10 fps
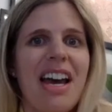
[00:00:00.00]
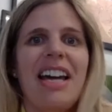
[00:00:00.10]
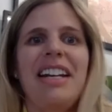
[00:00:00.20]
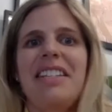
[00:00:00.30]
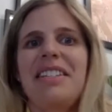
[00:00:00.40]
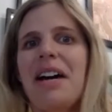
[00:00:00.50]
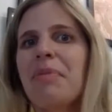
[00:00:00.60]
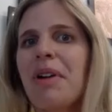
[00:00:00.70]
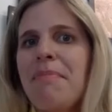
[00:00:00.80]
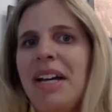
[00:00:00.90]
And as
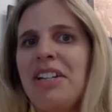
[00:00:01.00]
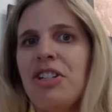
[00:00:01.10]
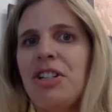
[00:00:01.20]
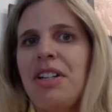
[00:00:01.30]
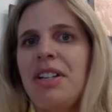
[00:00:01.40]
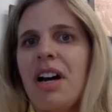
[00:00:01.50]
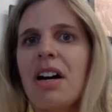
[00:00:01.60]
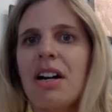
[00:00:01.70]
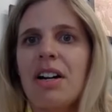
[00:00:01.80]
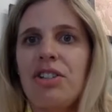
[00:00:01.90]
Deborah mentioned,
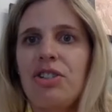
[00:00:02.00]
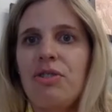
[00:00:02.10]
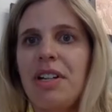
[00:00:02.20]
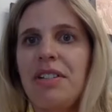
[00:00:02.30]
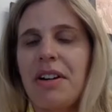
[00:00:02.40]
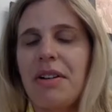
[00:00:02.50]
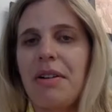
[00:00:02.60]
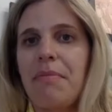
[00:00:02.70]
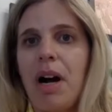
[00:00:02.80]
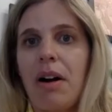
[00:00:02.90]
our students
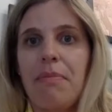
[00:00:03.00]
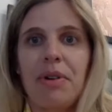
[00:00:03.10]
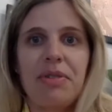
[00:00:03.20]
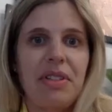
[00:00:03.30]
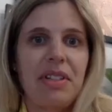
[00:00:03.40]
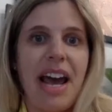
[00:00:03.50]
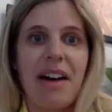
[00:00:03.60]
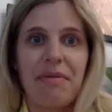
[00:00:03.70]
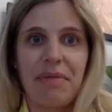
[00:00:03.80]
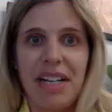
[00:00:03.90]
are mostly
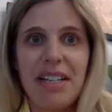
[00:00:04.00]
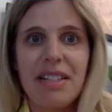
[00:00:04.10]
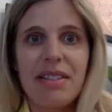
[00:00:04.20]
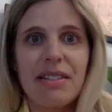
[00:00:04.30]
at risk.